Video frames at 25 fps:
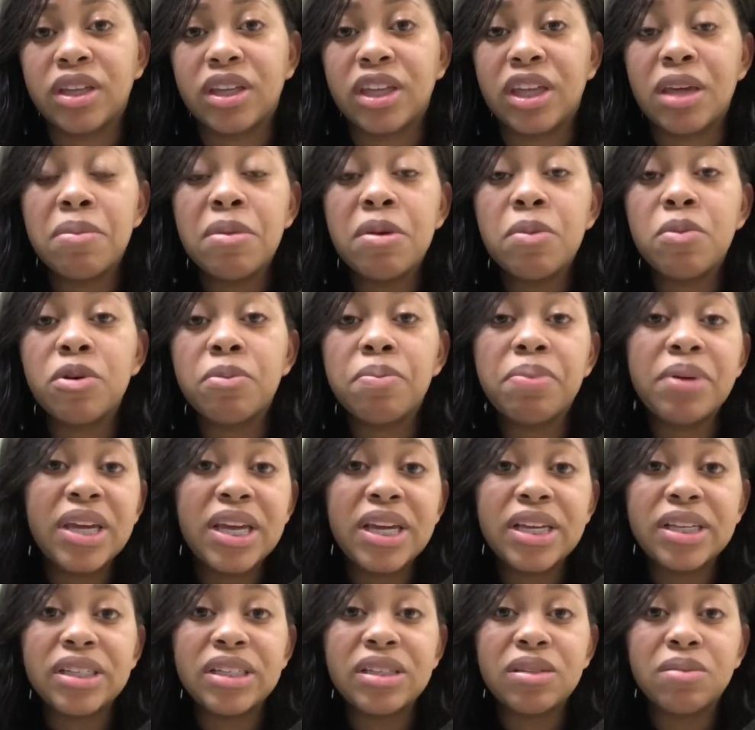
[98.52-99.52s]
give me more
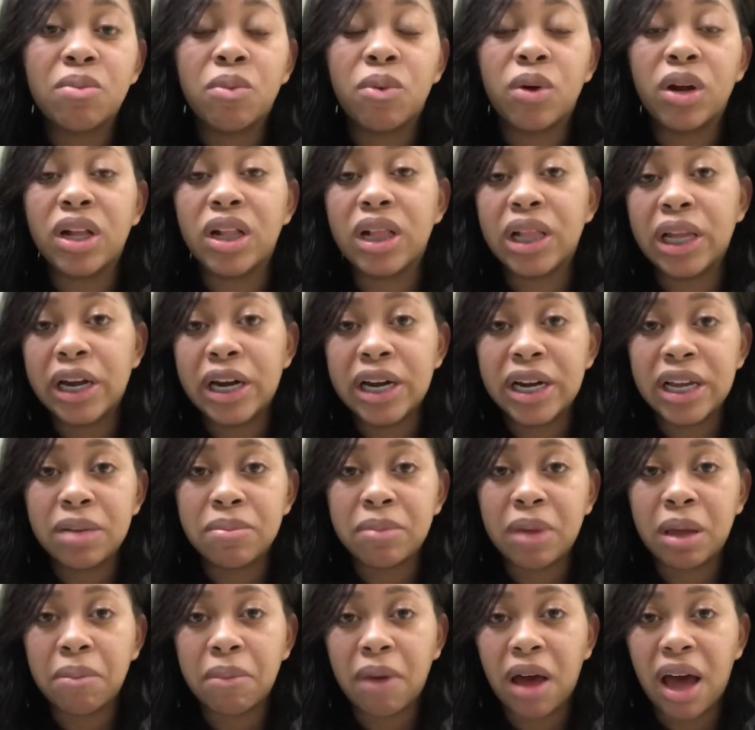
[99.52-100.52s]
peace, more clarity
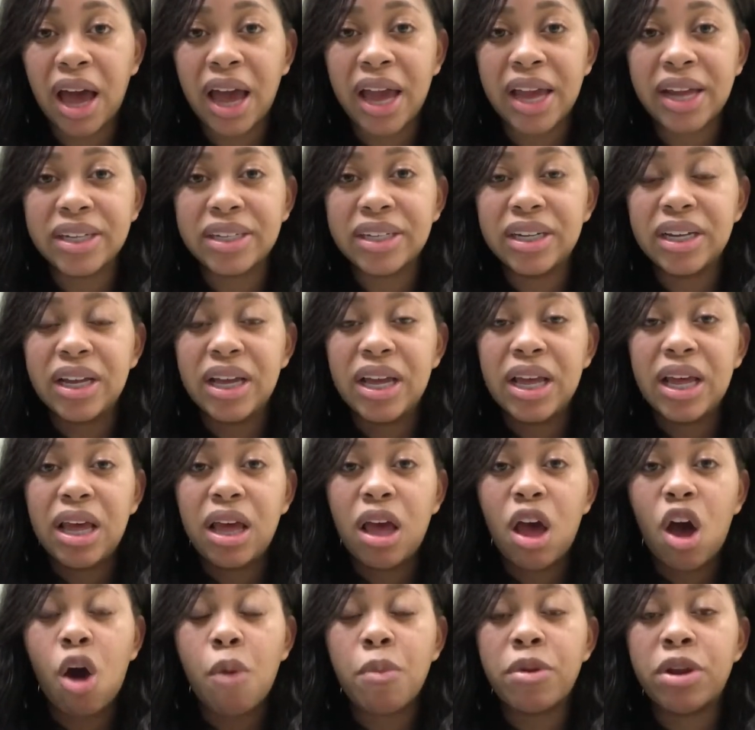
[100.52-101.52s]
in my mind,
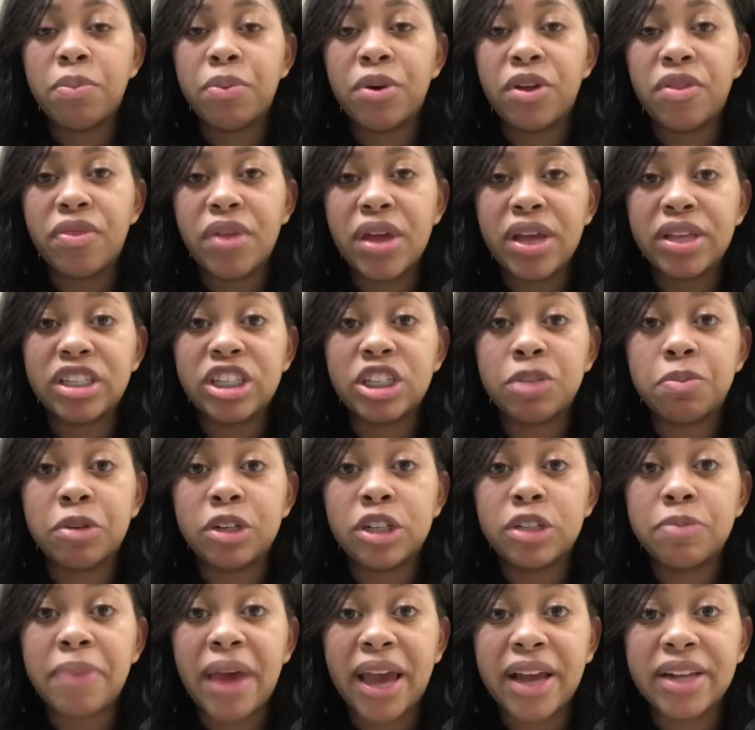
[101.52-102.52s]
help me to put things in
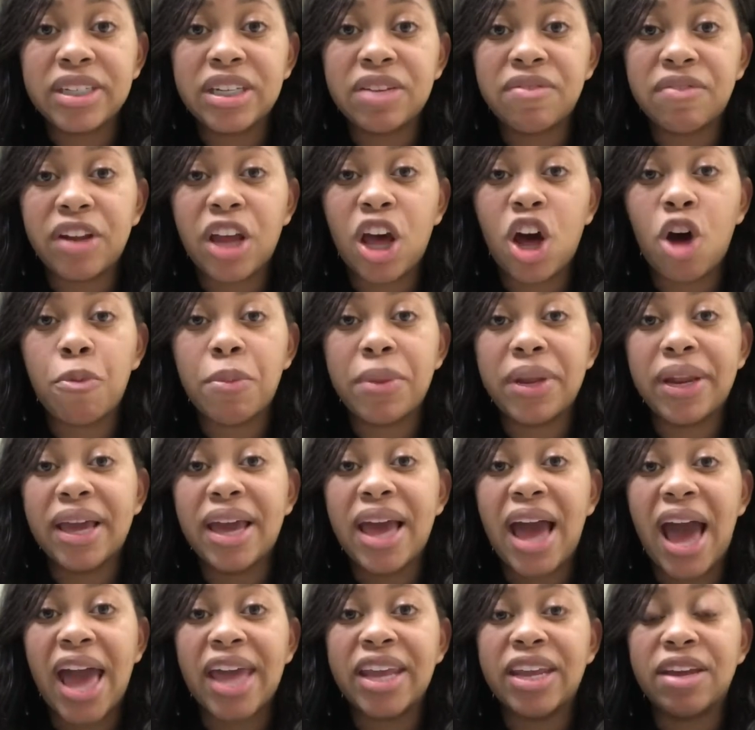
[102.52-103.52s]
perspective, and help me to
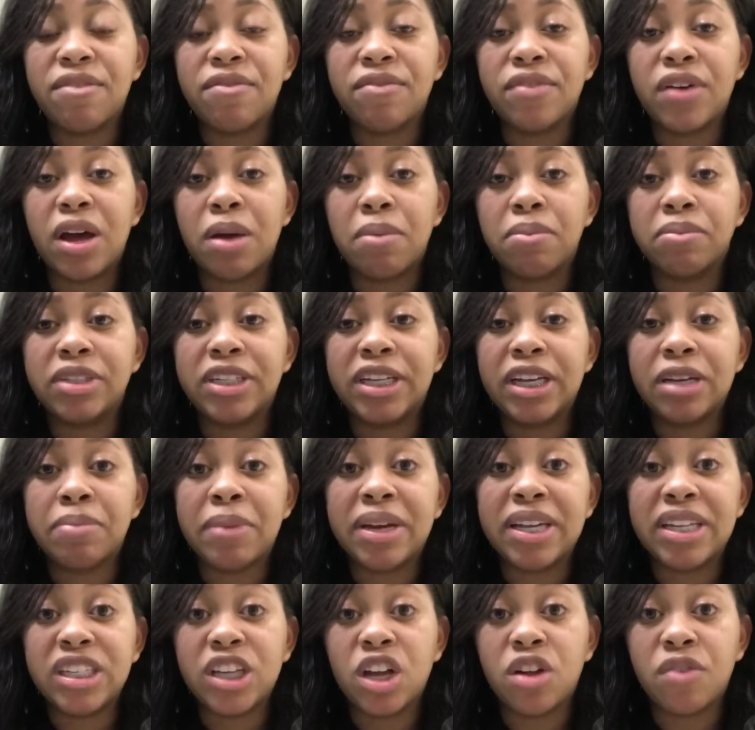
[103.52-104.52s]
kind of um, dig
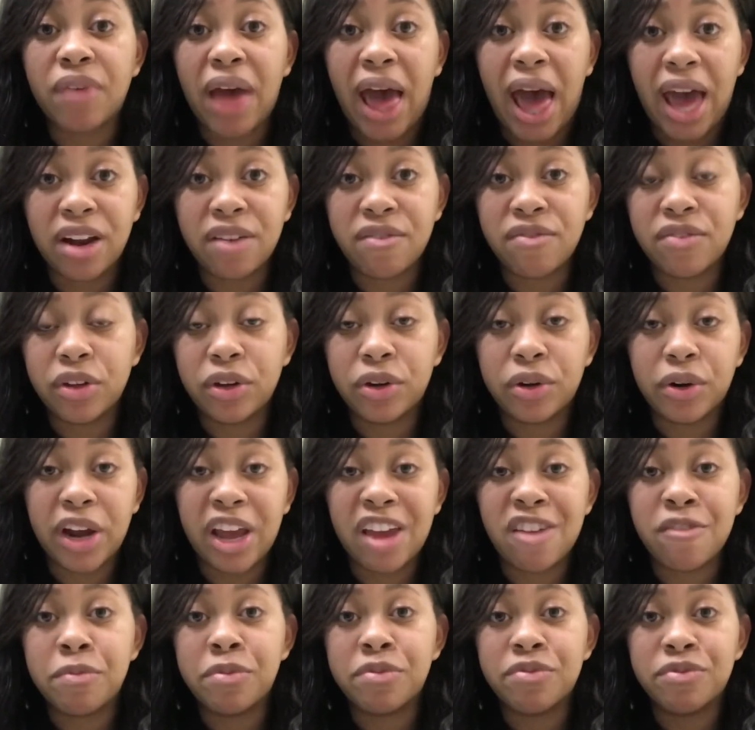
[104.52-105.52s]
myself out of the
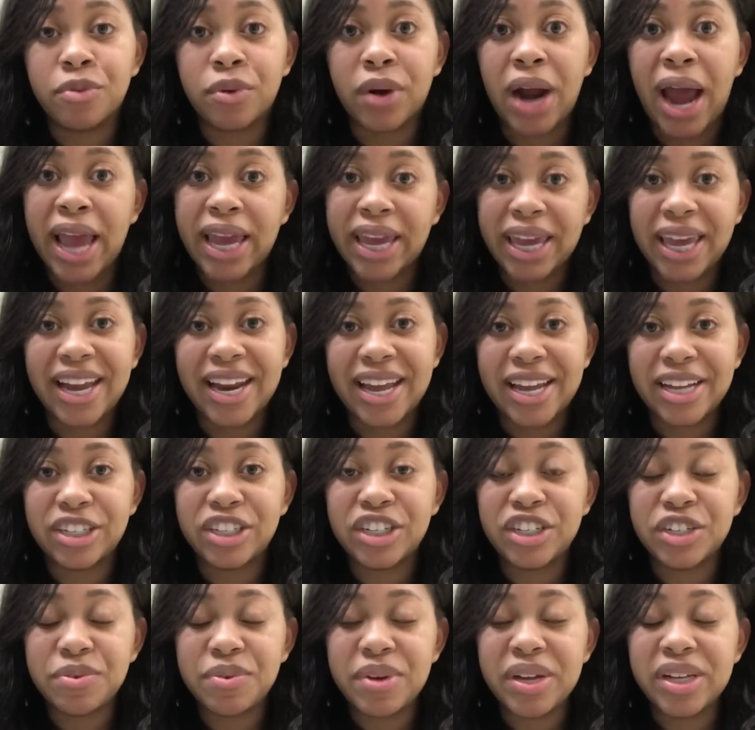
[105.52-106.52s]
grave before I get
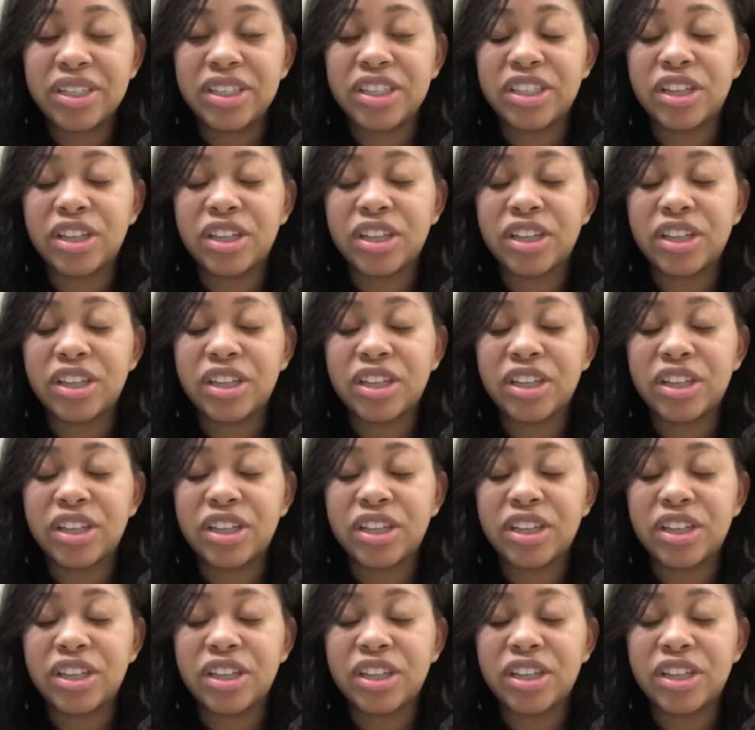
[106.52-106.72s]
into it.